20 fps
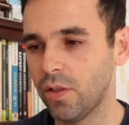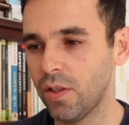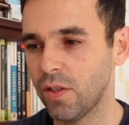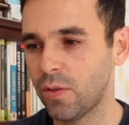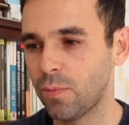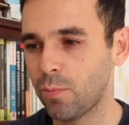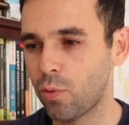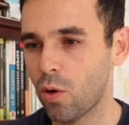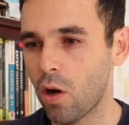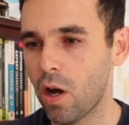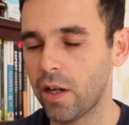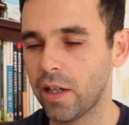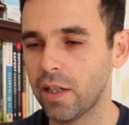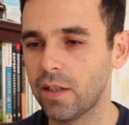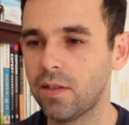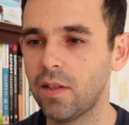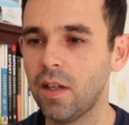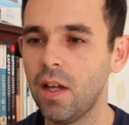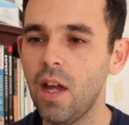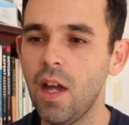this
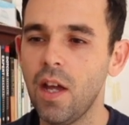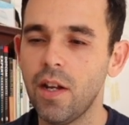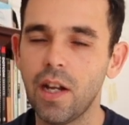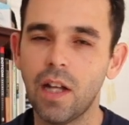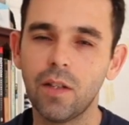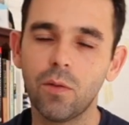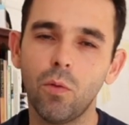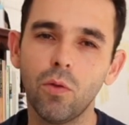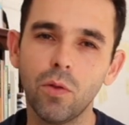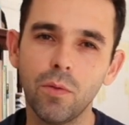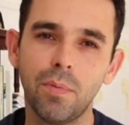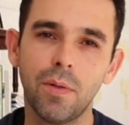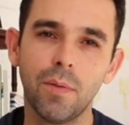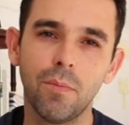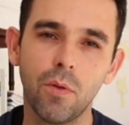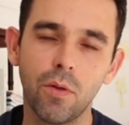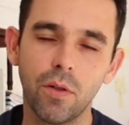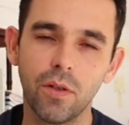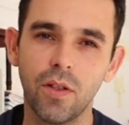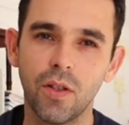product. Not only
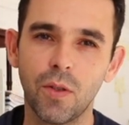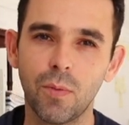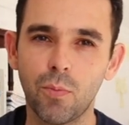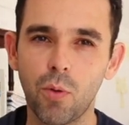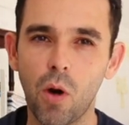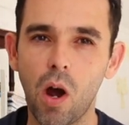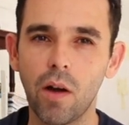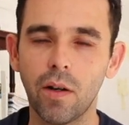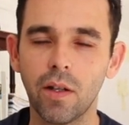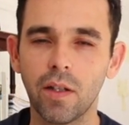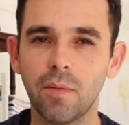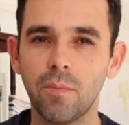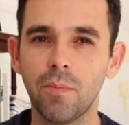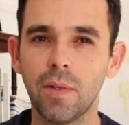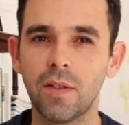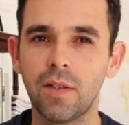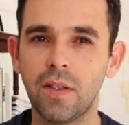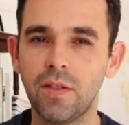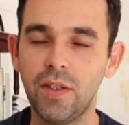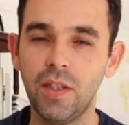promoting this product,
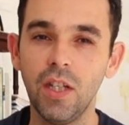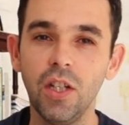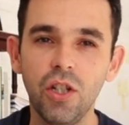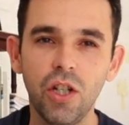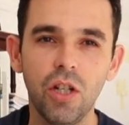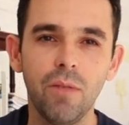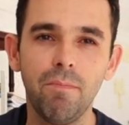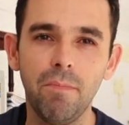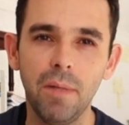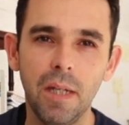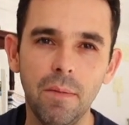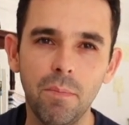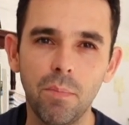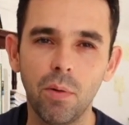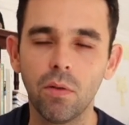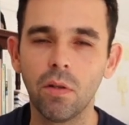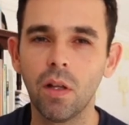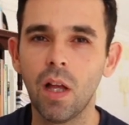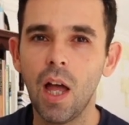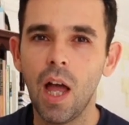but teaching
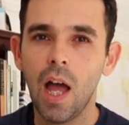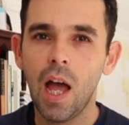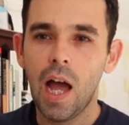people